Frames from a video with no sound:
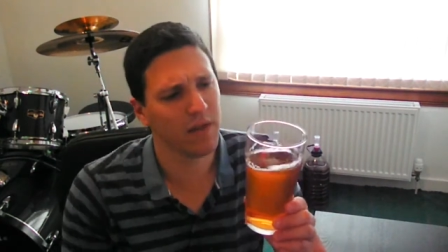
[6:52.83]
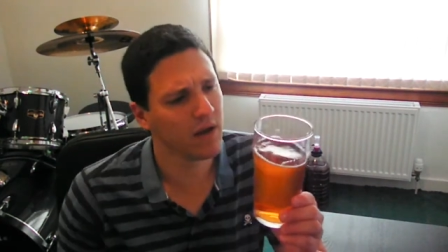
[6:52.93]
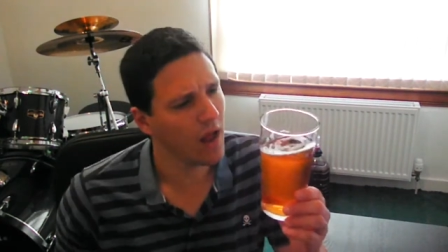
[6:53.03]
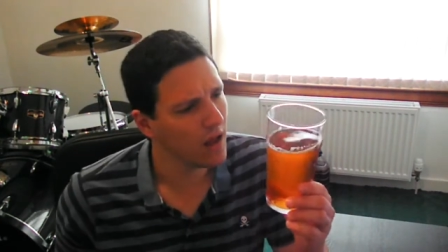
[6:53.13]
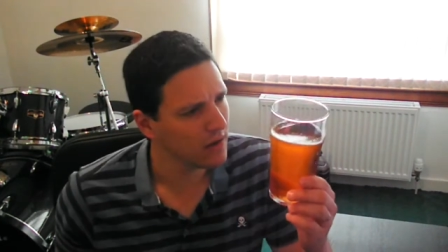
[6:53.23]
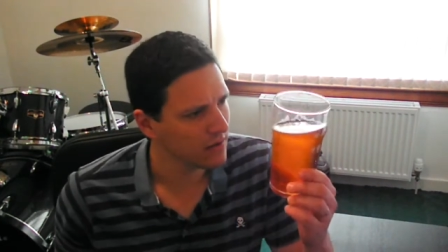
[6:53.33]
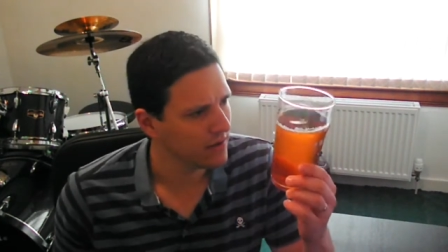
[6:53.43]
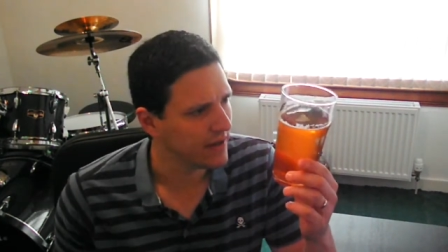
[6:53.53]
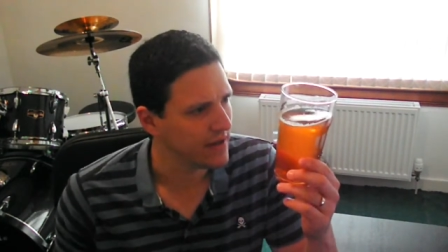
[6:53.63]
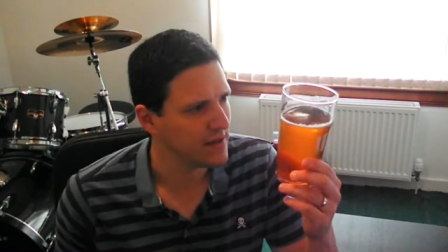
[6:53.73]
and the color
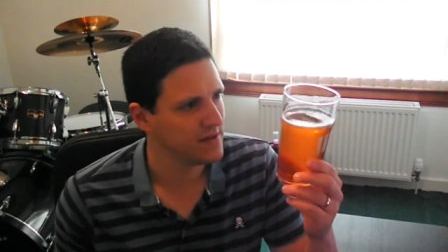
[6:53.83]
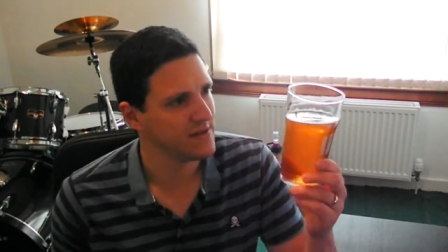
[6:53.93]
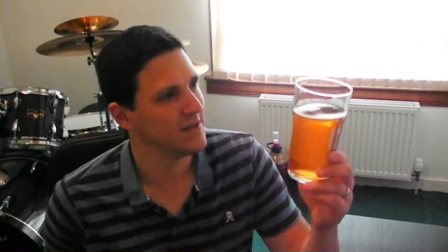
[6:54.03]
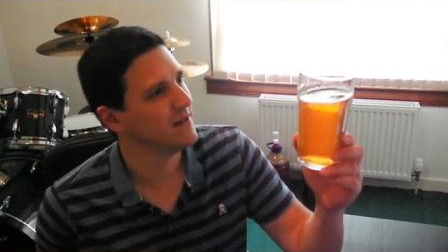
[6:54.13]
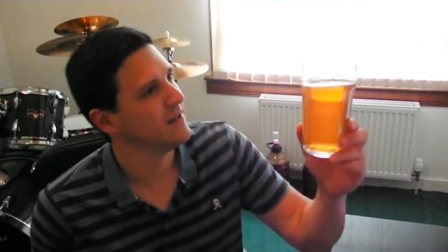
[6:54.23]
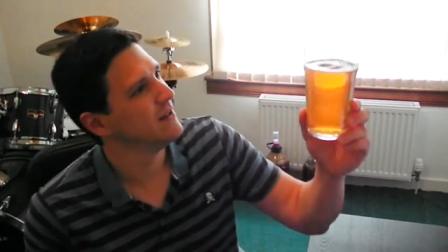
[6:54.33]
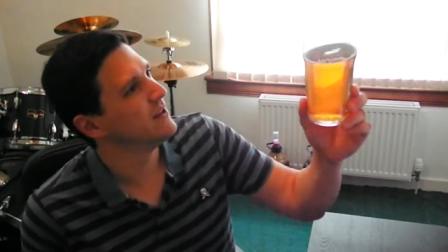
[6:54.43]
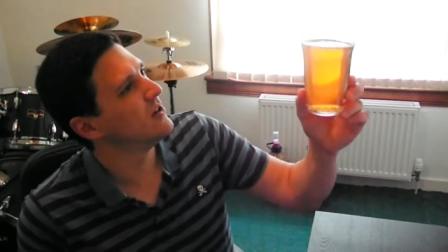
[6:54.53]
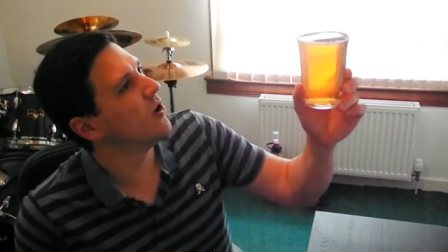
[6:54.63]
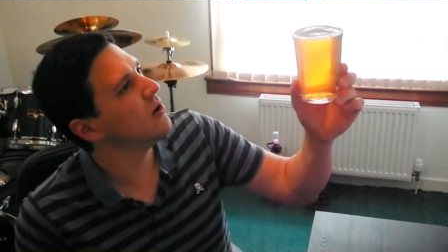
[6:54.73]
is
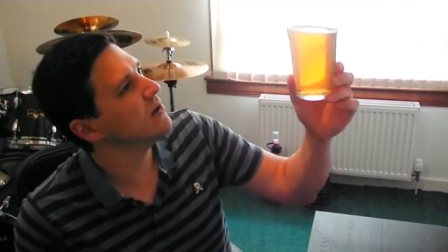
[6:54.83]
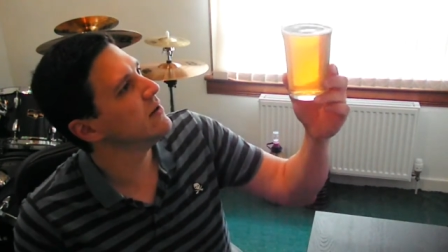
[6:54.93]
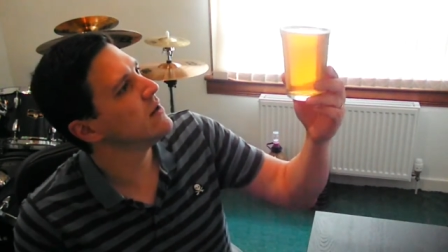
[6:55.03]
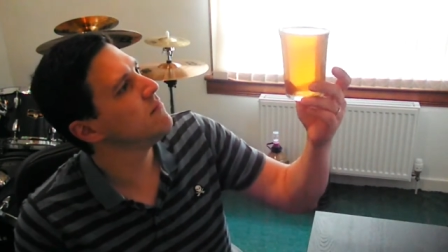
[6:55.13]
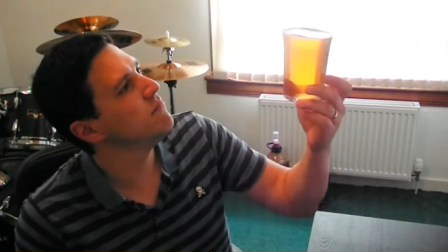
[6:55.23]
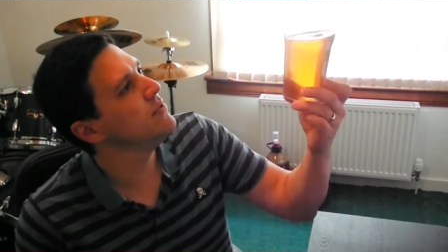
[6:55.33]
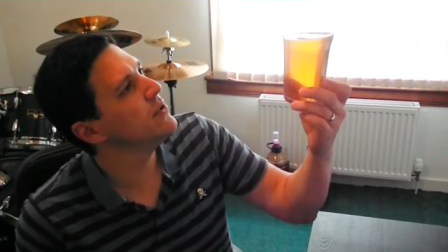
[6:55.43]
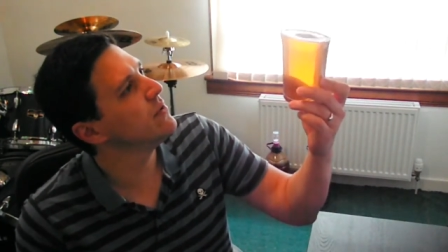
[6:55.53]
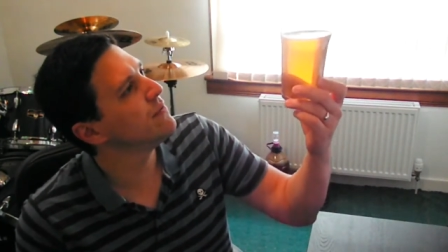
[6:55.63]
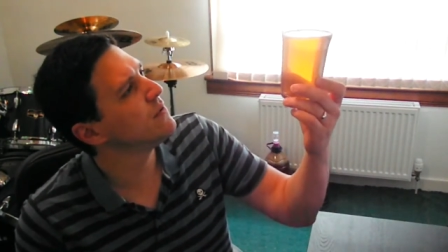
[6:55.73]
golden and
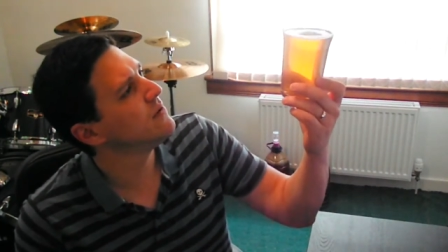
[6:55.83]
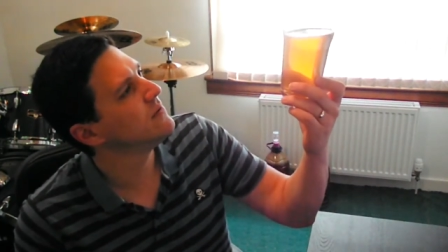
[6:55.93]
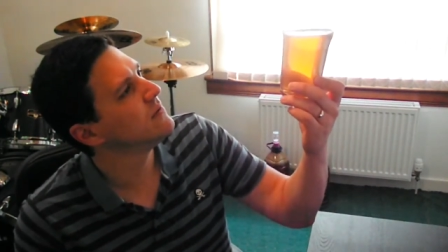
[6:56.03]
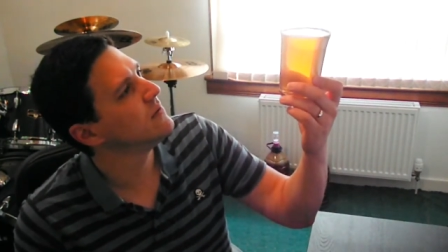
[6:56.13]
beautiful,